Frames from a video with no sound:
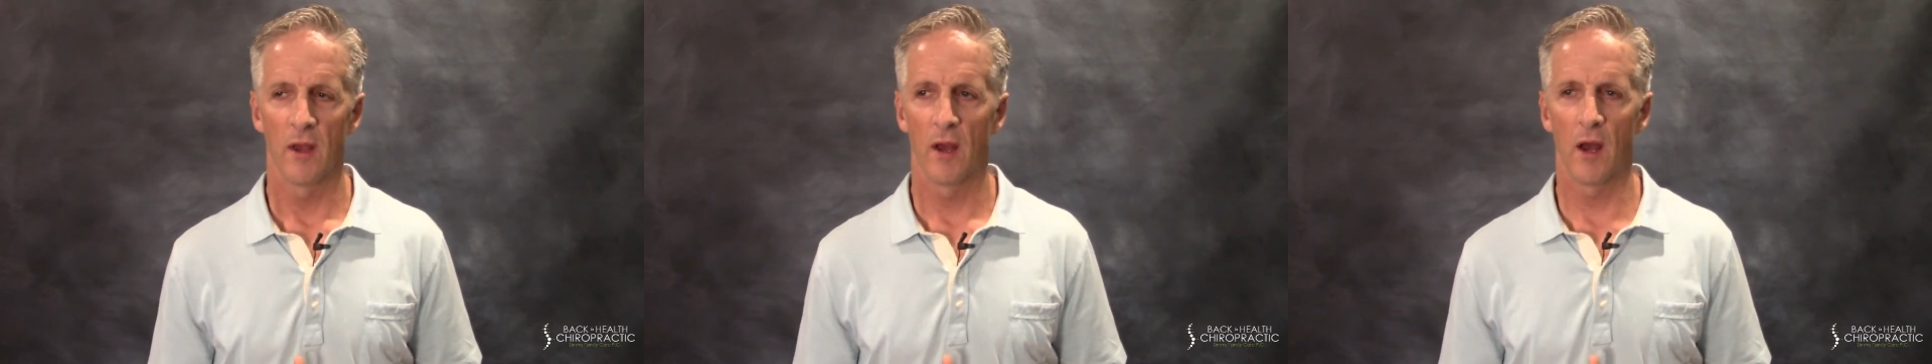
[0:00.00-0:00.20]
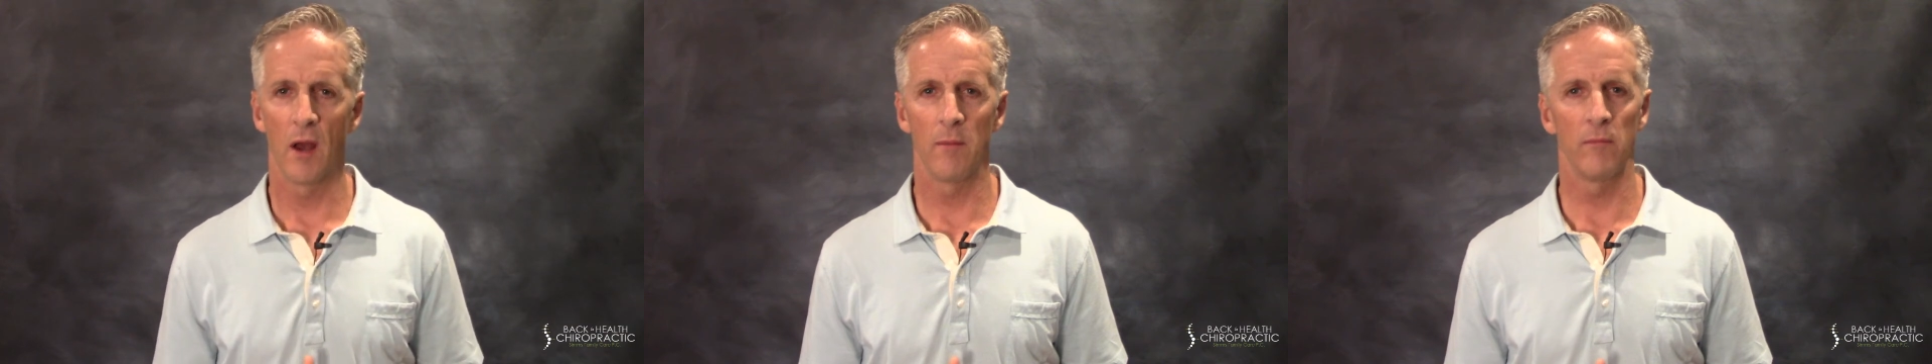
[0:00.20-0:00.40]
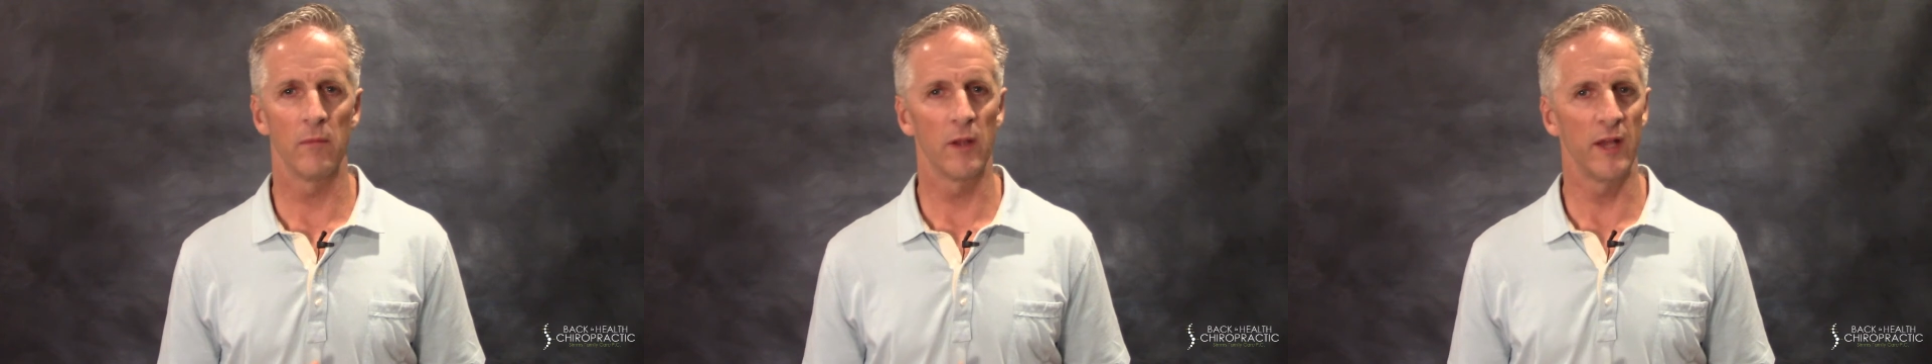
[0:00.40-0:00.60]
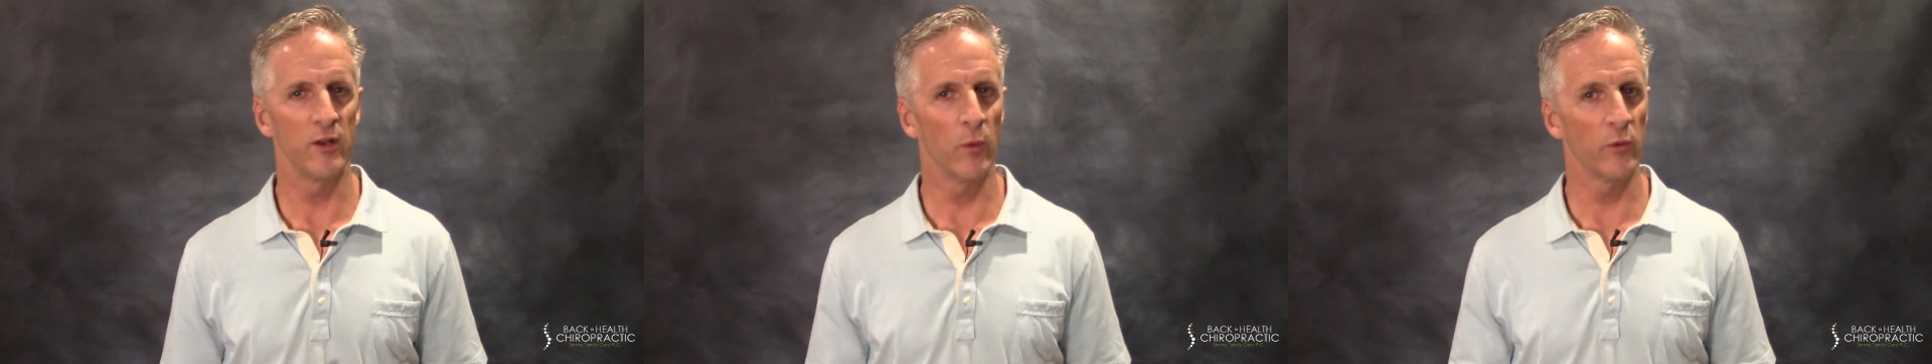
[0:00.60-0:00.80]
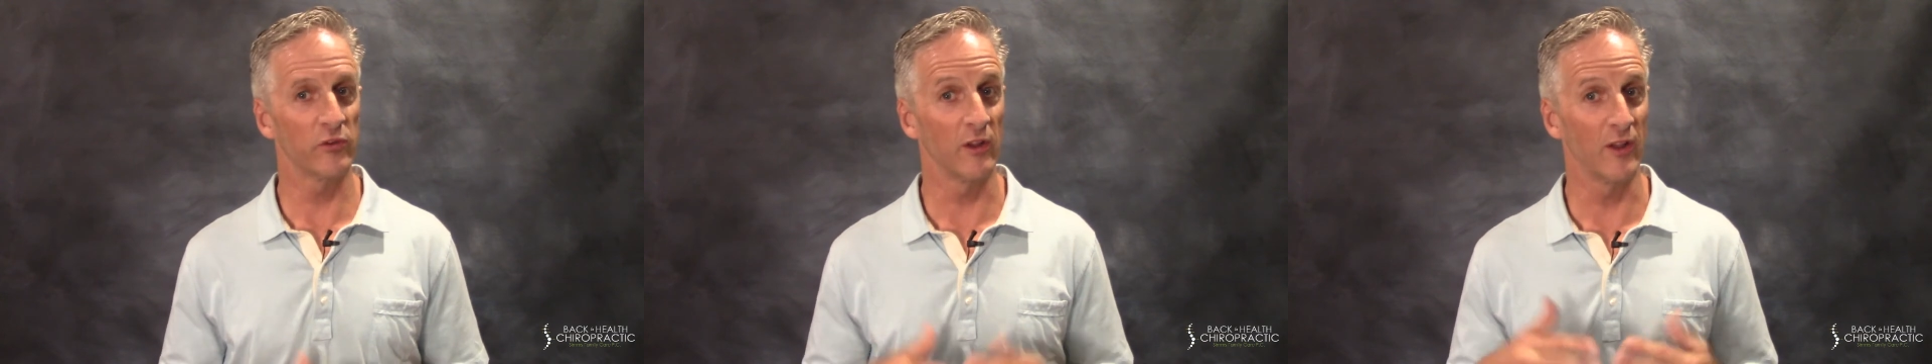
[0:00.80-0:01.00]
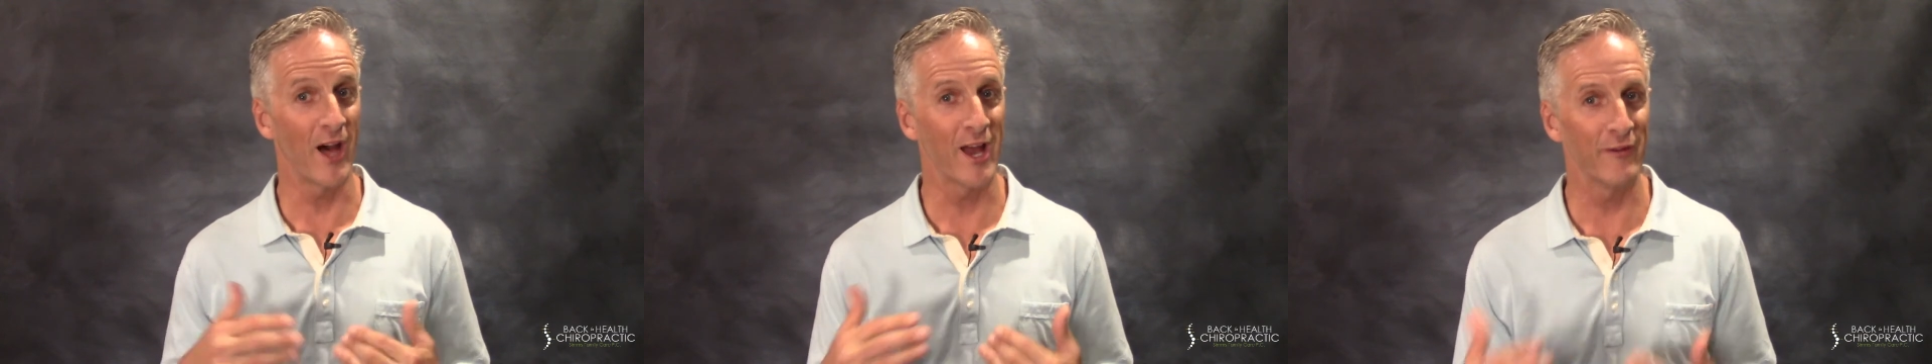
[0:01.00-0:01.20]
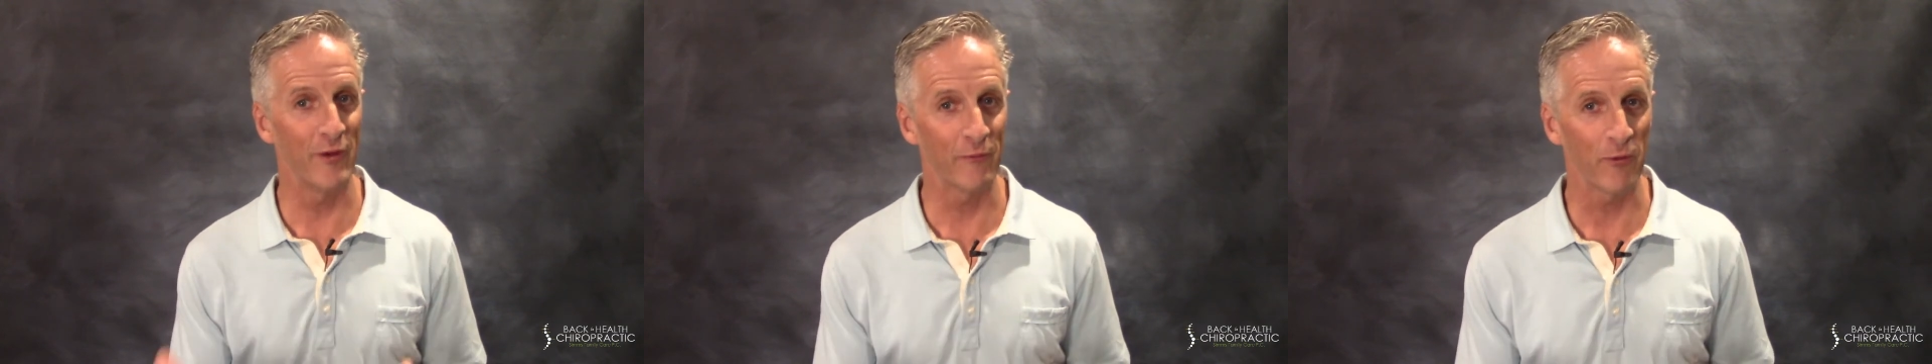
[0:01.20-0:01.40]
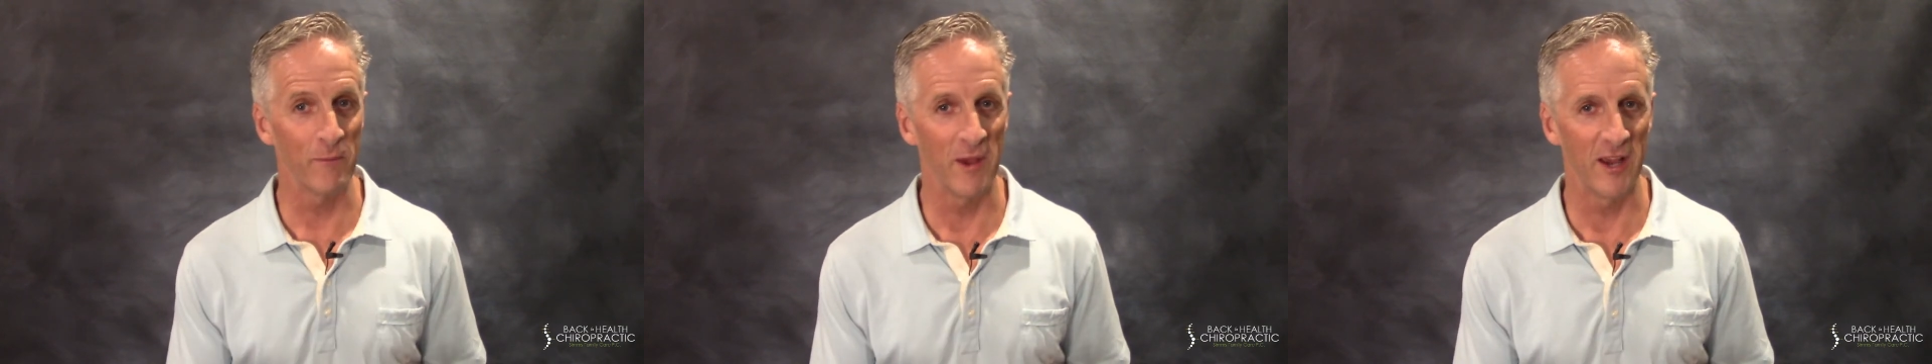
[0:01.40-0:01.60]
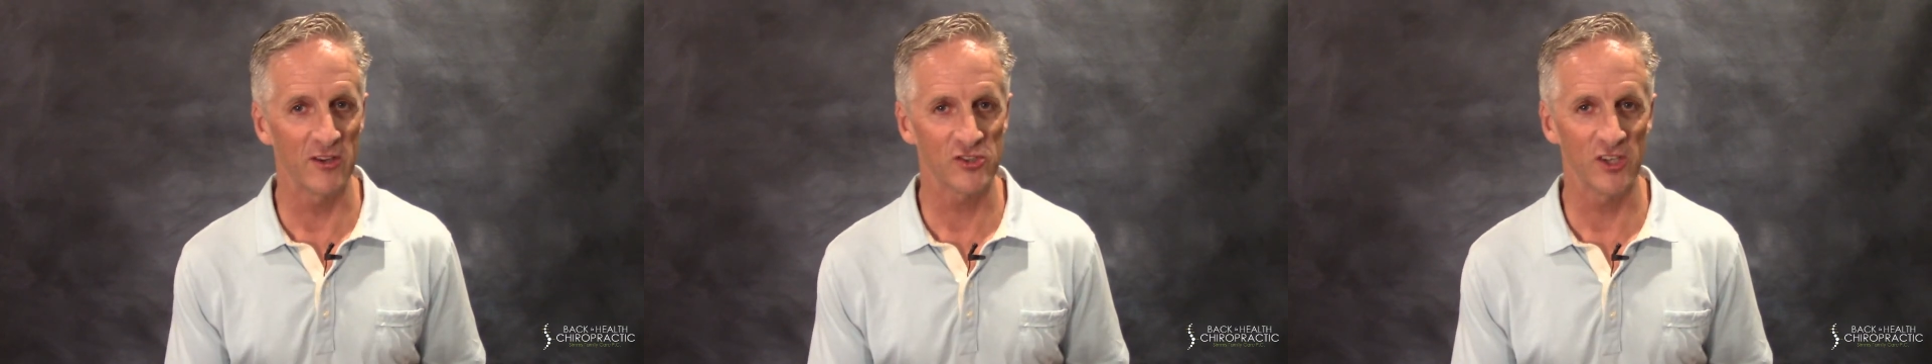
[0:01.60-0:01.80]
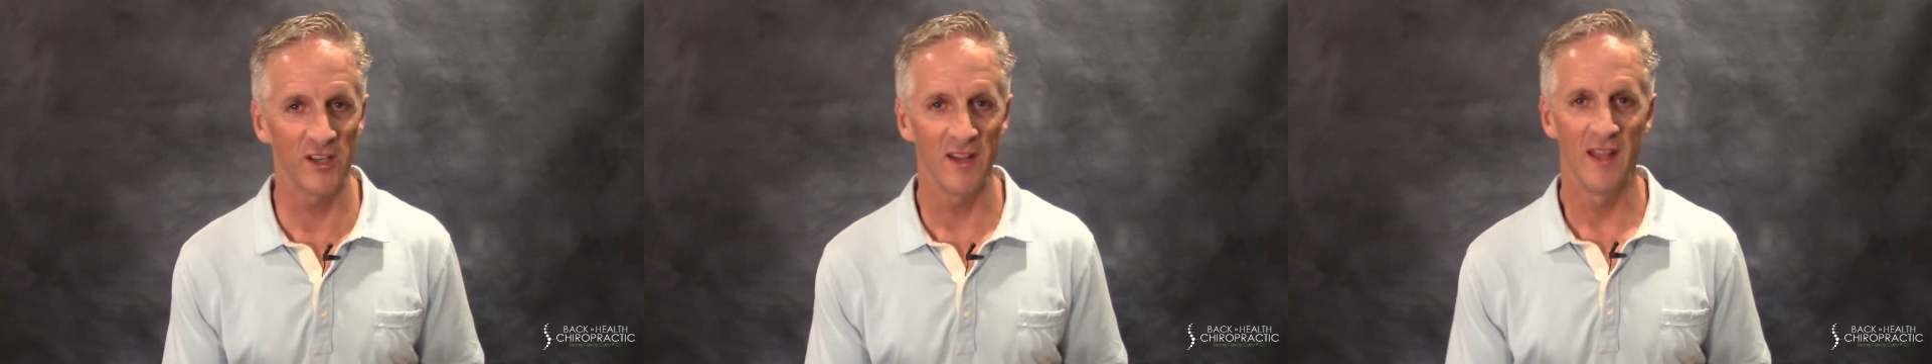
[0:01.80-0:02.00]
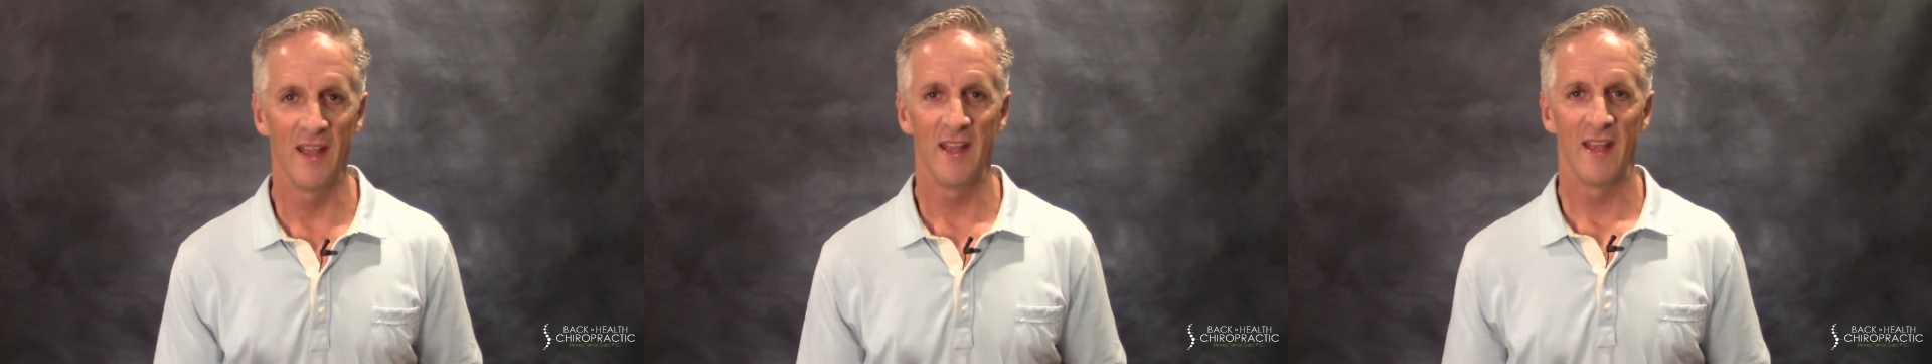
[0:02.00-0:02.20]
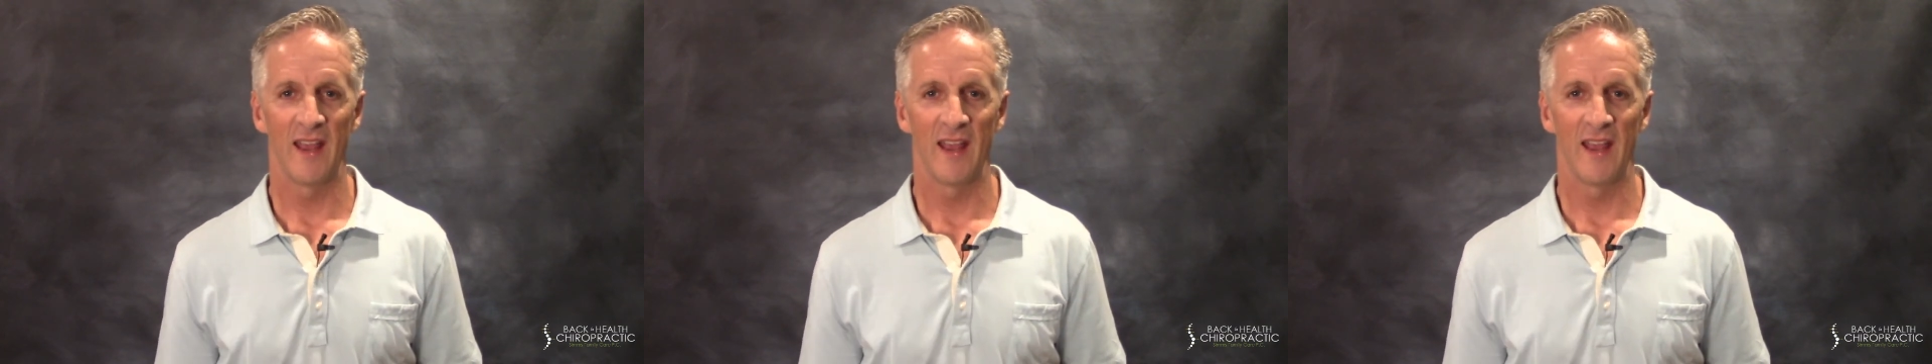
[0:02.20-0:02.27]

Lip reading: I know it was a lot of information,